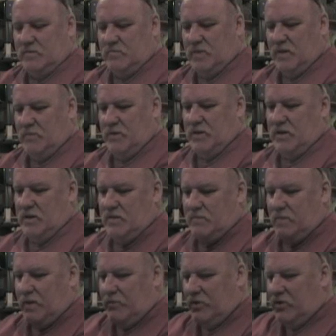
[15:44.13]
Maybe
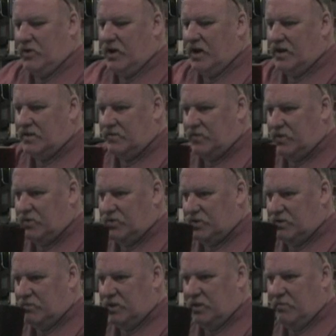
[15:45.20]
you guys have used
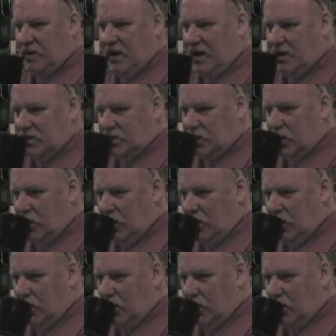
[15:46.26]
them in the past.